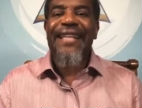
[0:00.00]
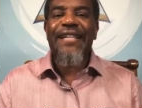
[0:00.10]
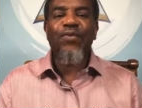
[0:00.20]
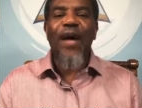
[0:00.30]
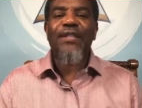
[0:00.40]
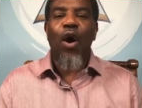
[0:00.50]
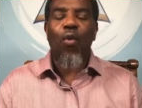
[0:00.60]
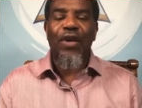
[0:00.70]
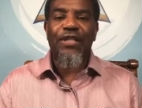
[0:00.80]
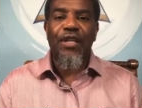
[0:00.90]
And that's why it's
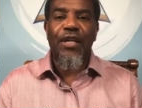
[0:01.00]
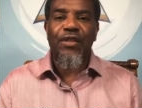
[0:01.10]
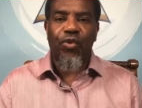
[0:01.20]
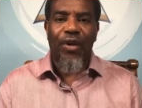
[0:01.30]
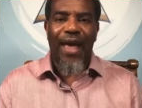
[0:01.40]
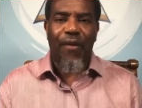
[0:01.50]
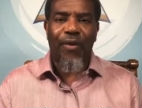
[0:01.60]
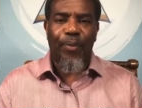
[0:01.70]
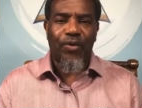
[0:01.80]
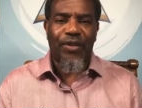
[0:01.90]
always good to
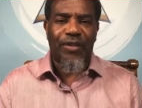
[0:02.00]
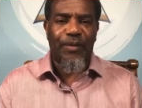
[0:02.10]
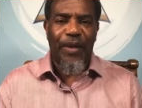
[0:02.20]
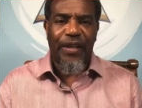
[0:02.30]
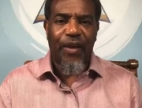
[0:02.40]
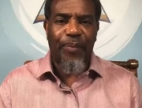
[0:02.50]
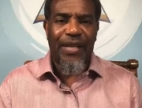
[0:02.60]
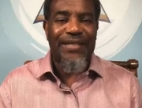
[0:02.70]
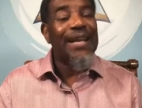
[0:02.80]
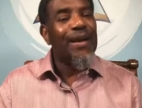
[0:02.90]
allow a person to speak their
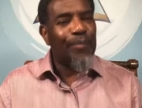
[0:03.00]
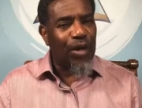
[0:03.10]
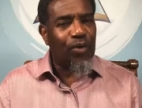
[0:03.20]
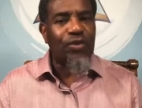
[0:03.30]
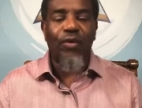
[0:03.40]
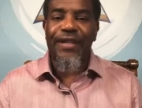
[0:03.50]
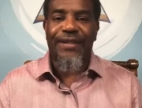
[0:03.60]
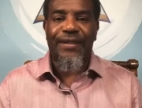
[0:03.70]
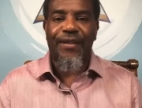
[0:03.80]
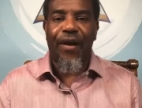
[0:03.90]
piece, but also
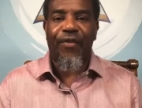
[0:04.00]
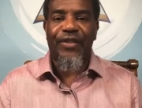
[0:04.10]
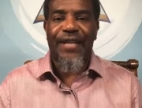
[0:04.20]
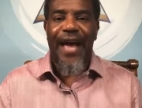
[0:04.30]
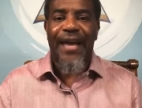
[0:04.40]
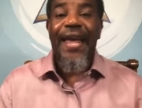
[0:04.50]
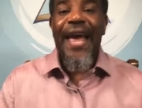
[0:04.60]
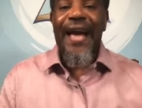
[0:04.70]
listen to the other side.